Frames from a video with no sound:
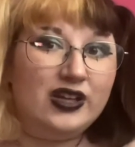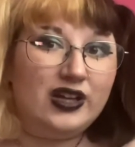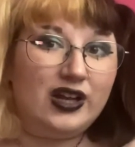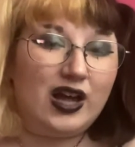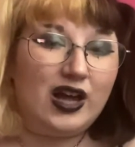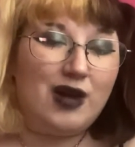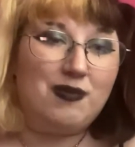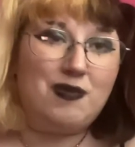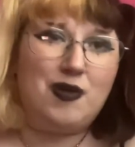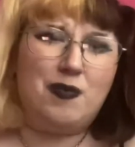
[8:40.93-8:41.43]

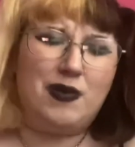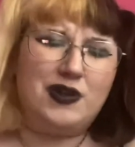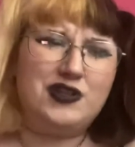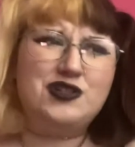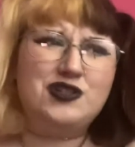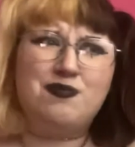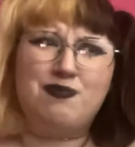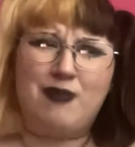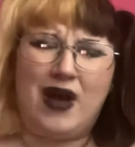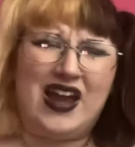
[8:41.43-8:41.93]
A bunch
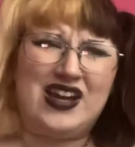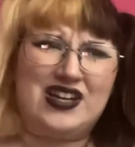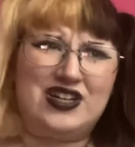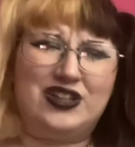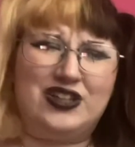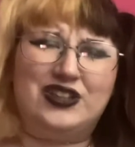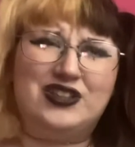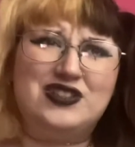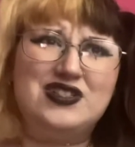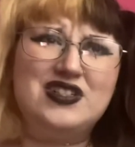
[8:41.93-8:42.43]
of
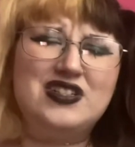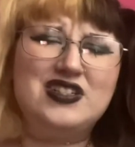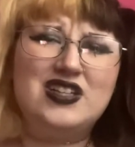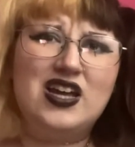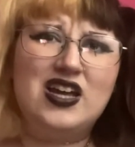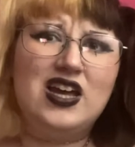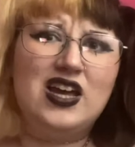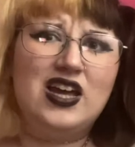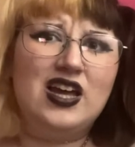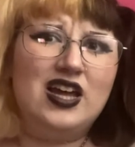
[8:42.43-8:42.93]
minors,
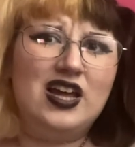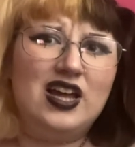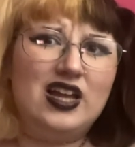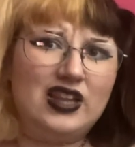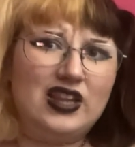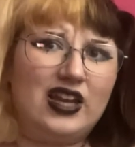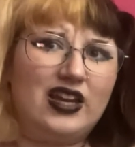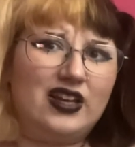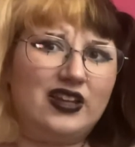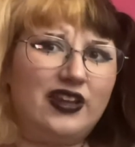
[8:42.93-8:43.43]

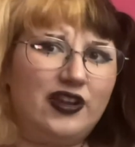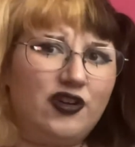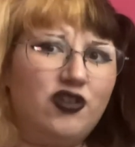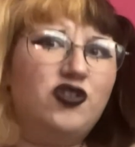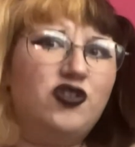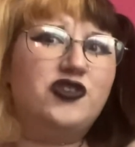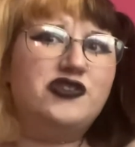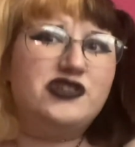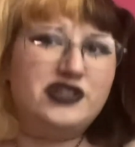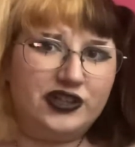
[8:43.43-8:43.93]
like
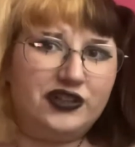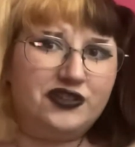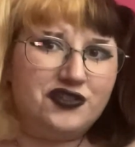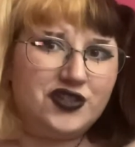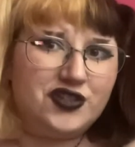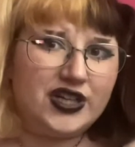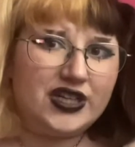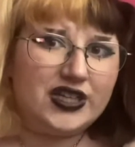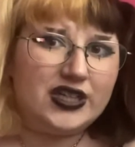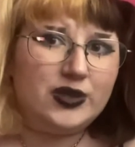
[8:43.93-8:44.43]
literal
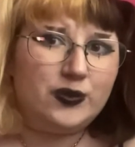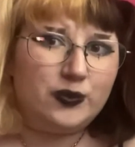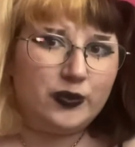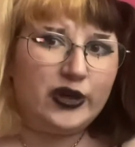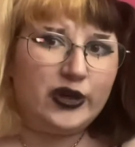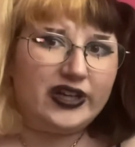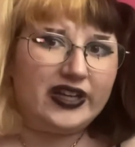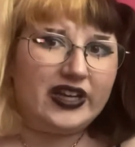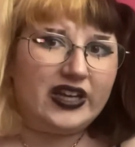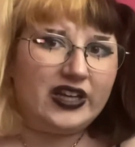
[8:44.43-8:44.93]
children
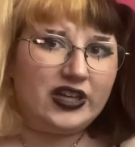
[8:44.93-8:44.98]
working,